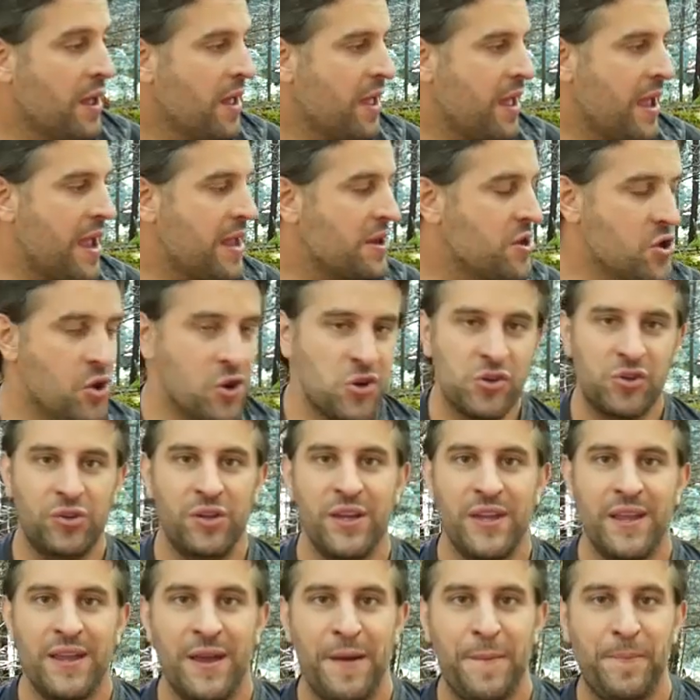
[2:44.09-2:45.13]
And
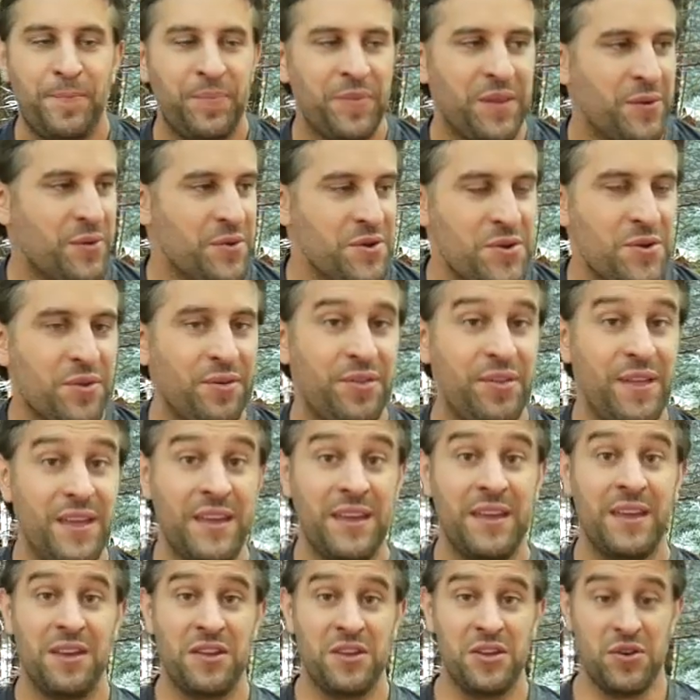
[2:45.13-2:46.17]
usually when you
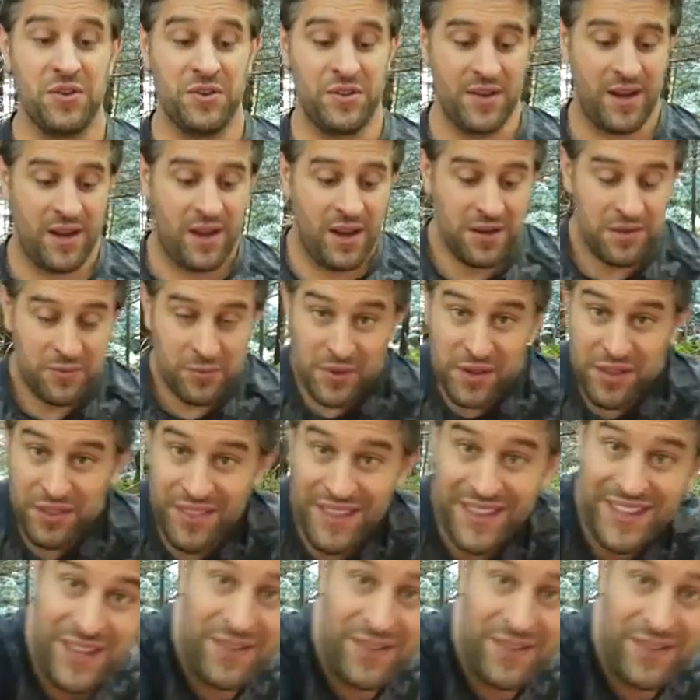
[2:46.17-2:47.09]
think you're done, when you think